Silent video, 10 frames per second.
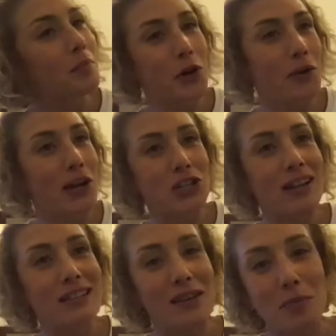Croatia
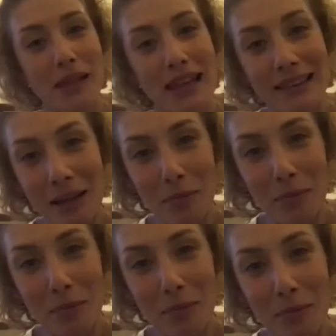has never played in that
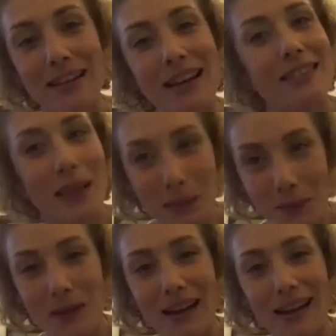before. And I think
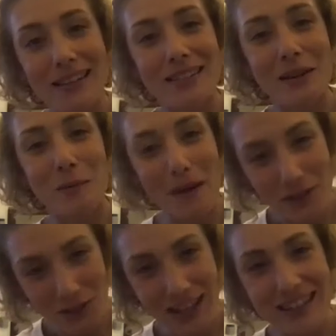Luka is going to want the
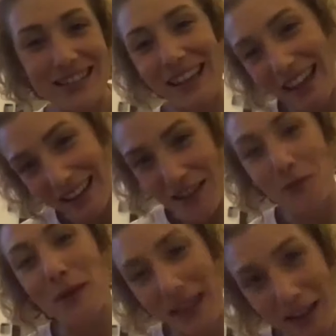chance to get, if
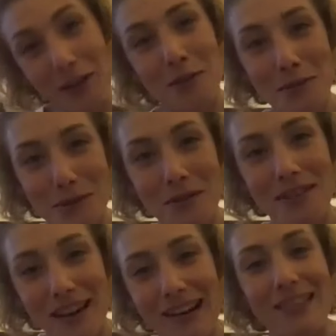we can get a good result
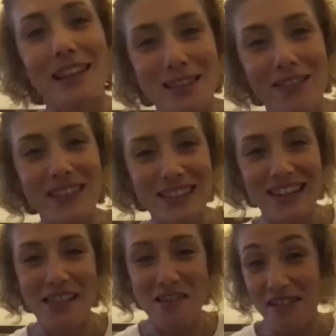there, that's obviously
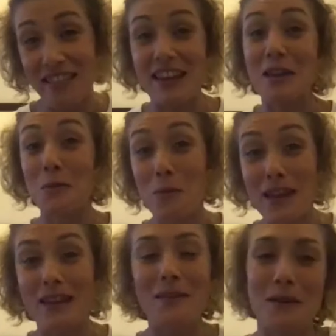another thing that he could
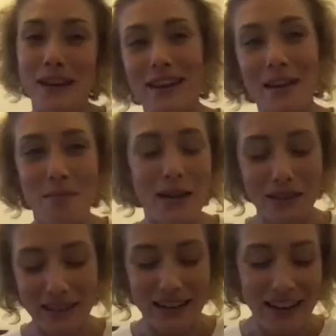win or get a medal
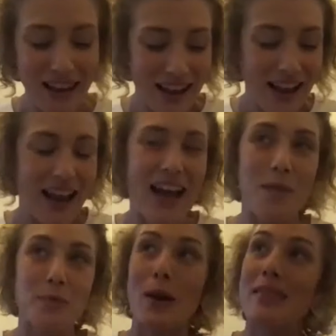in.
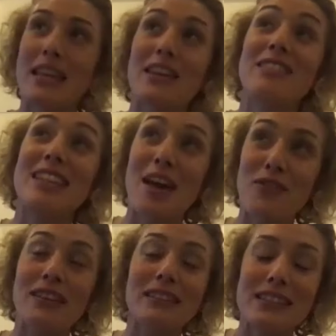So I think he'll
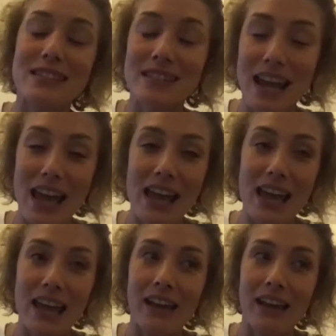definitely
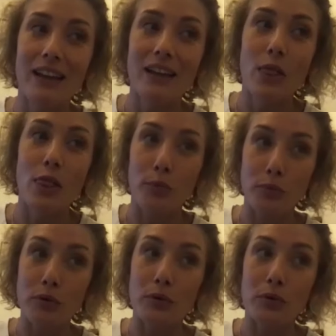stay
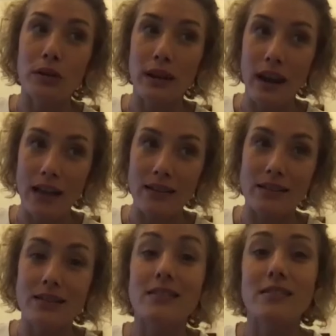through
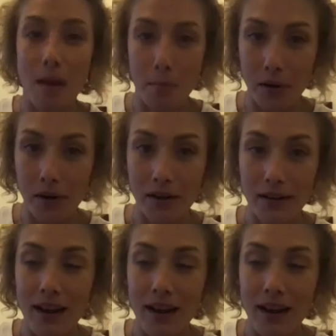next summer.